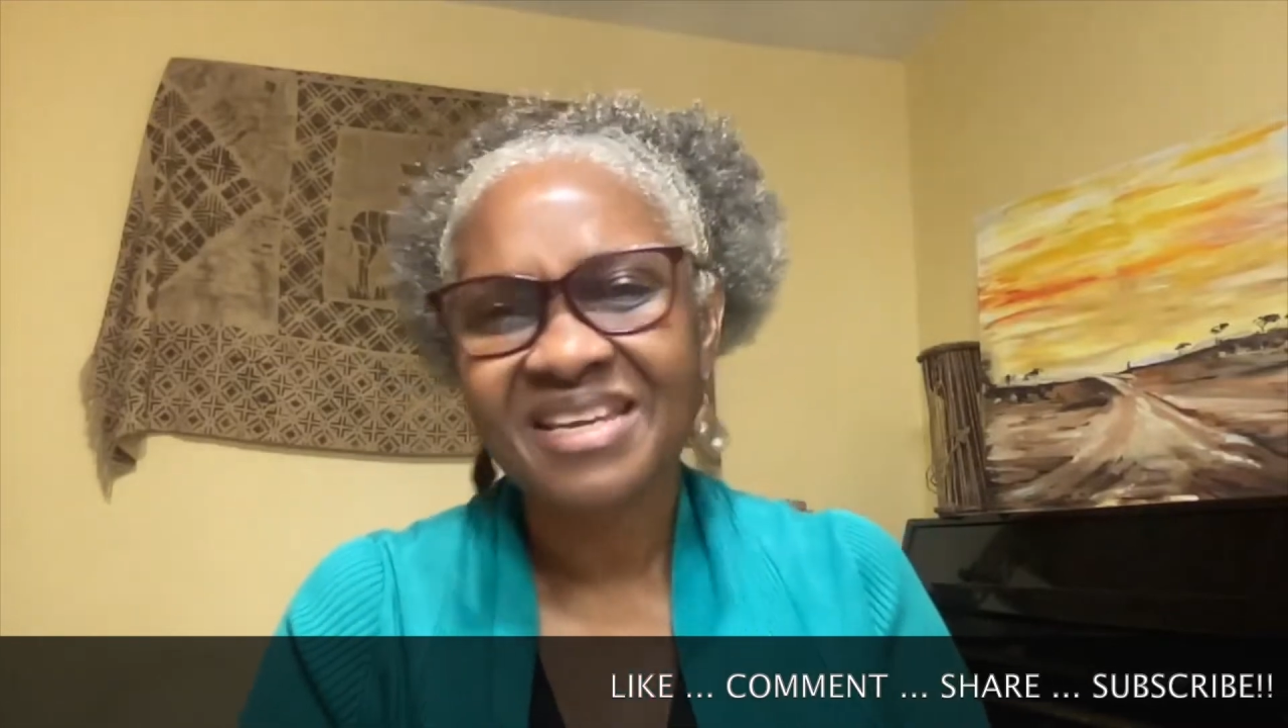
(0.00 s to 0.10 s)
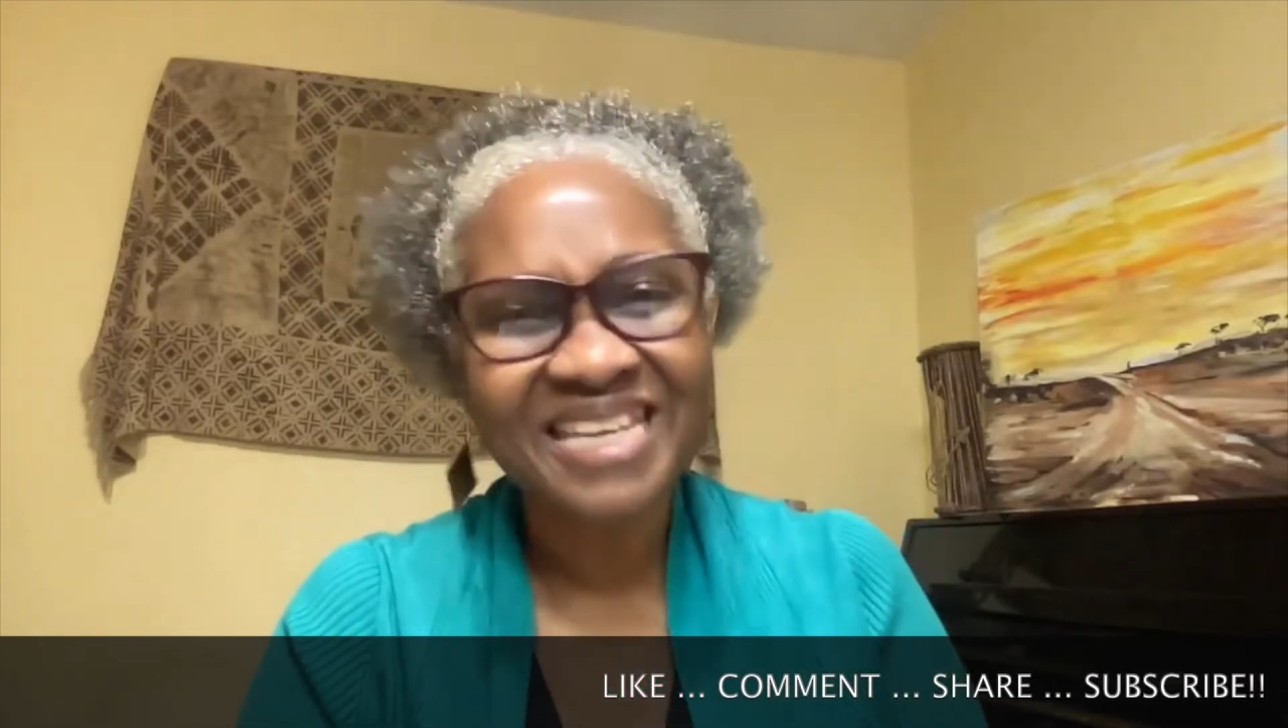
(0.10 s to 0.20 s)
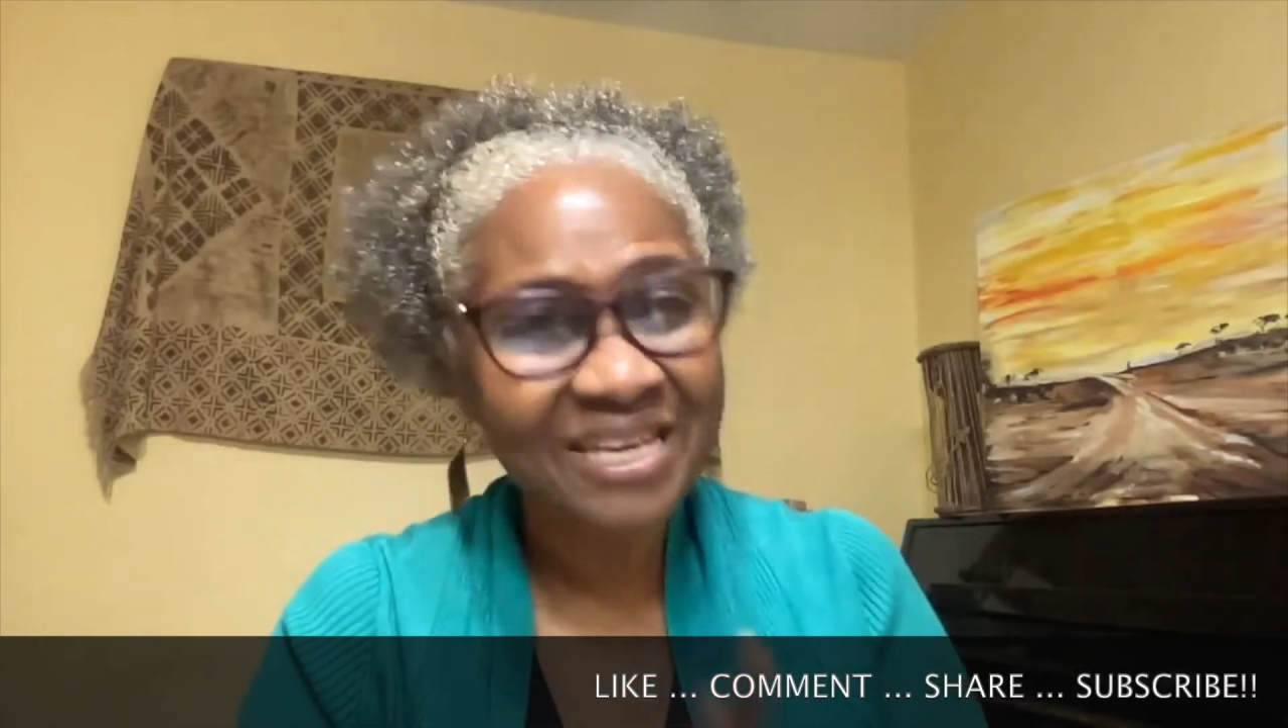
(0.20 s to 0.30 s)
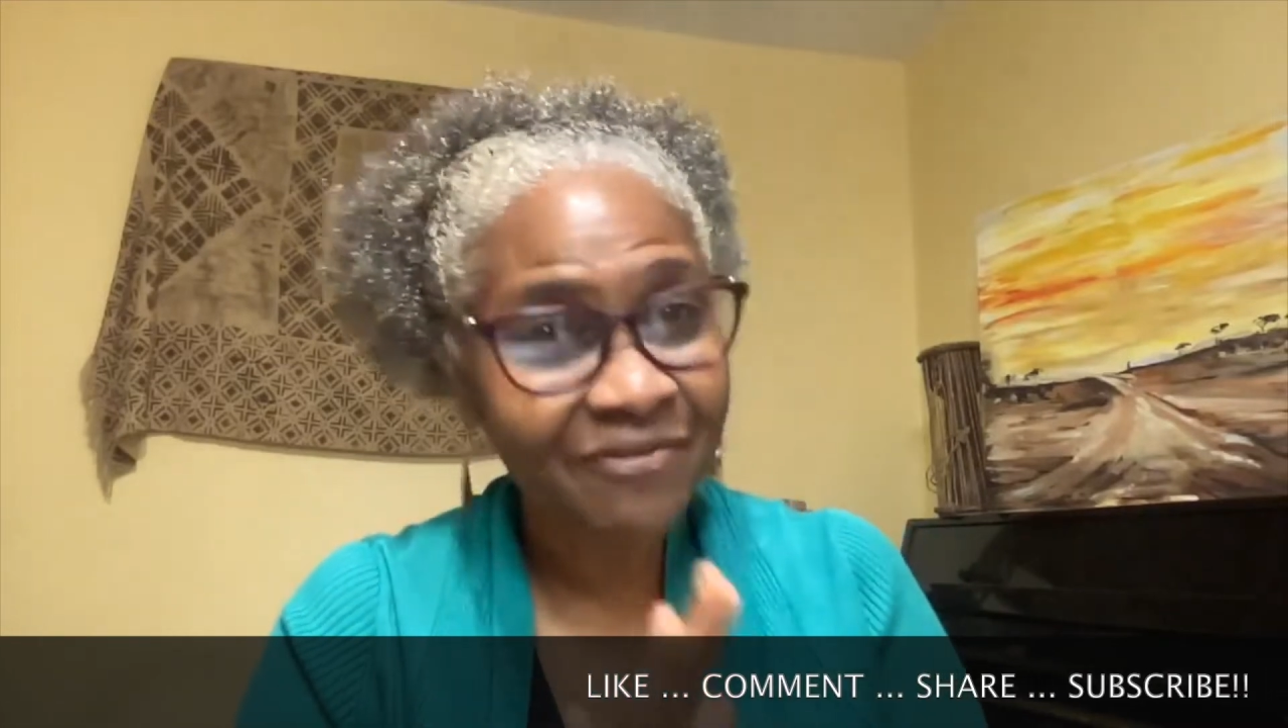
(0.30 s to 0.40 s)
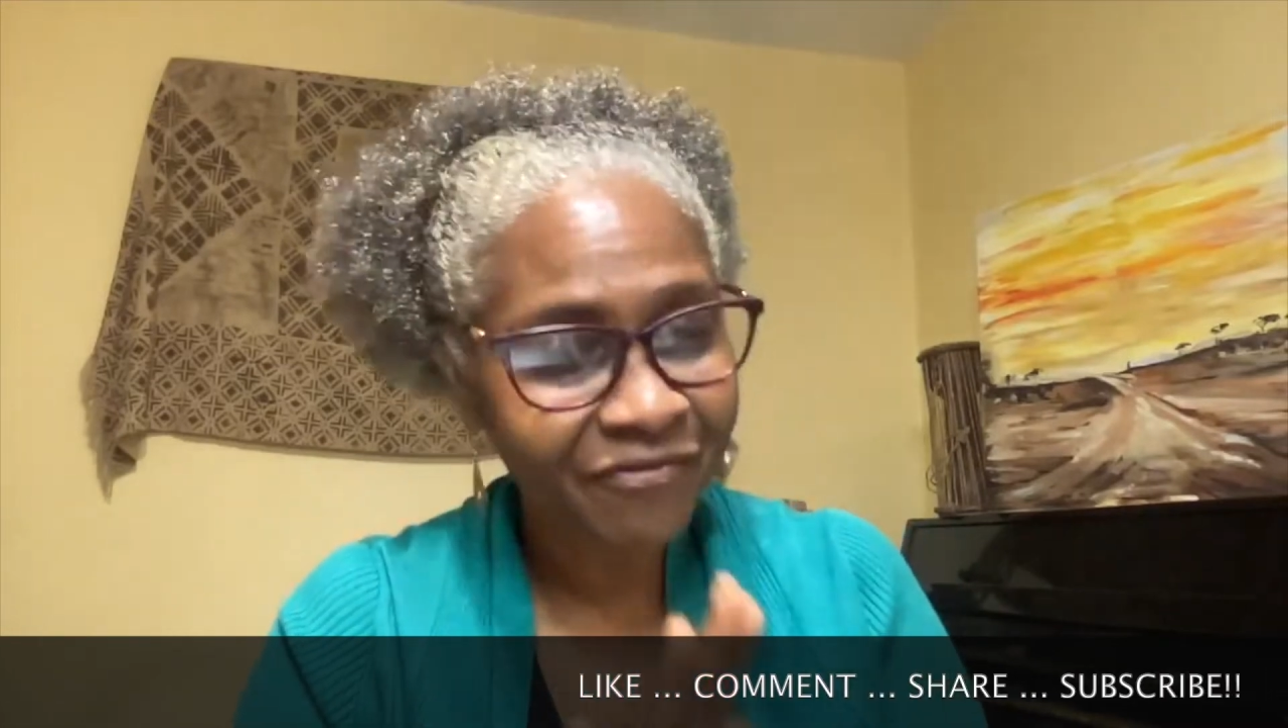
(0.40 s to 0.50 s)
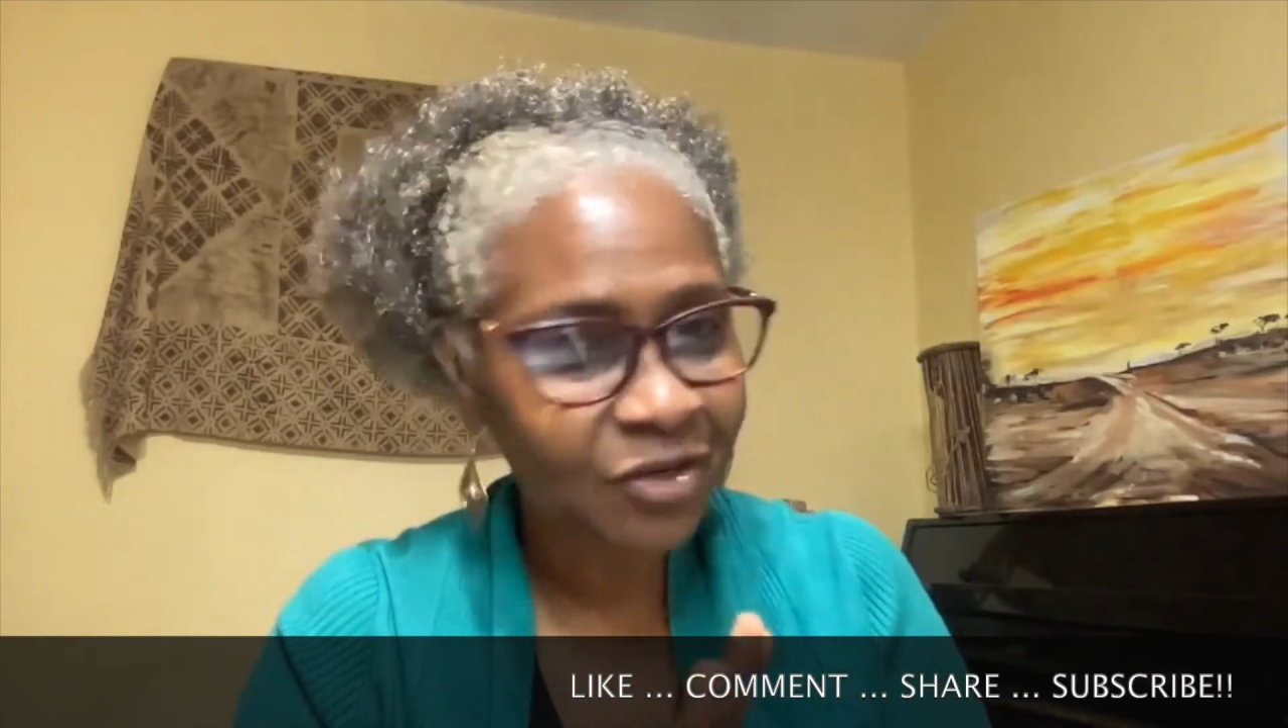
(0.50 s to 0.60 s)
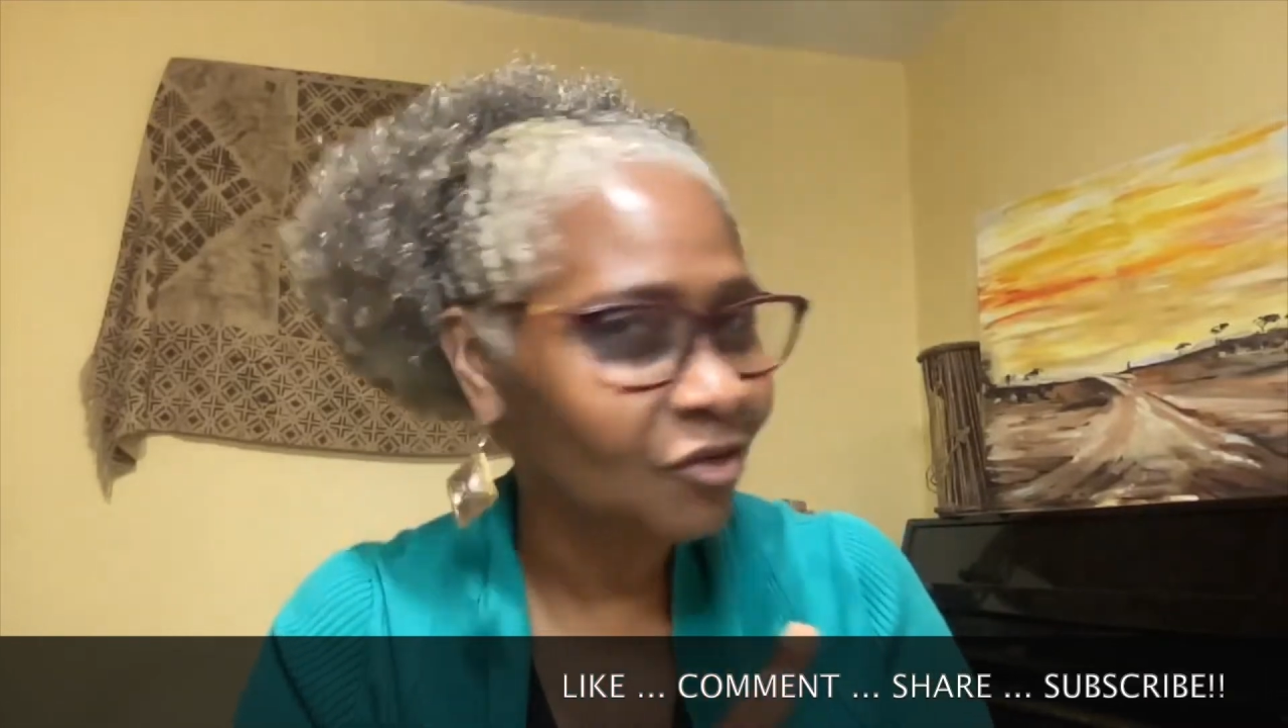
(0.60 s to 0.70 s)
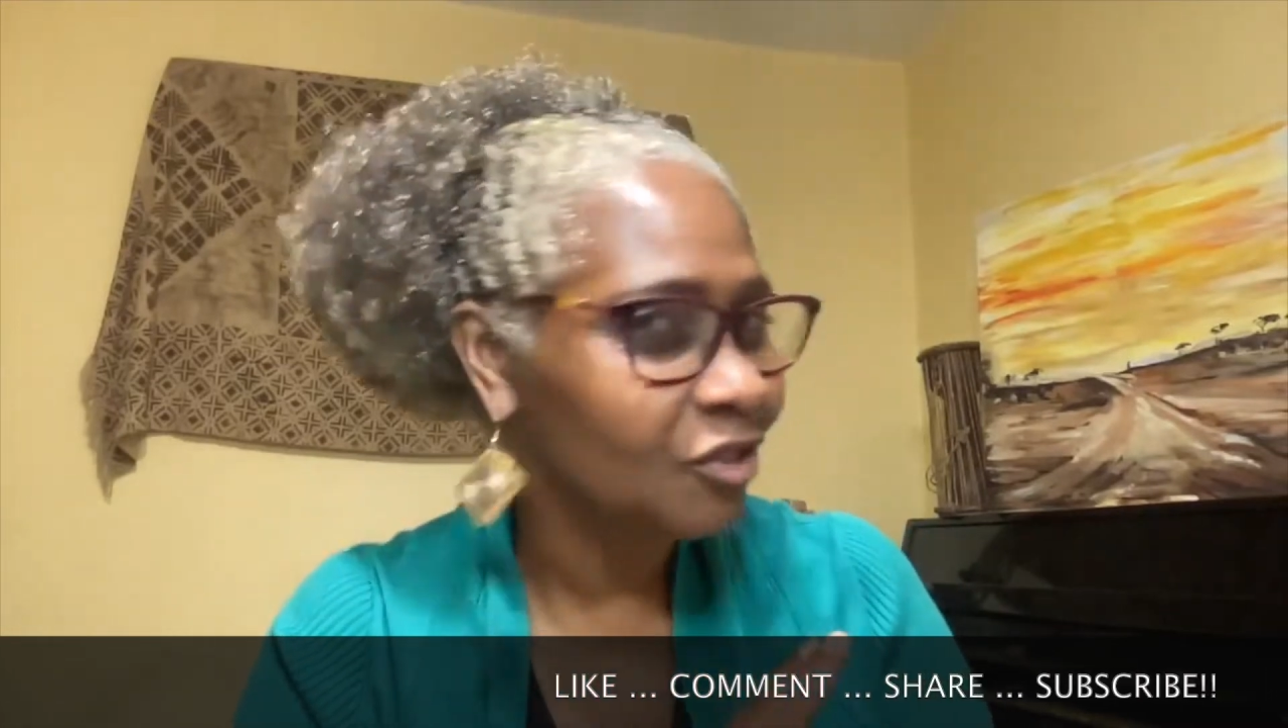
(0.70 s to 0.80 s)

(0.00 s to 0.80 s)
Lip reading: if you're not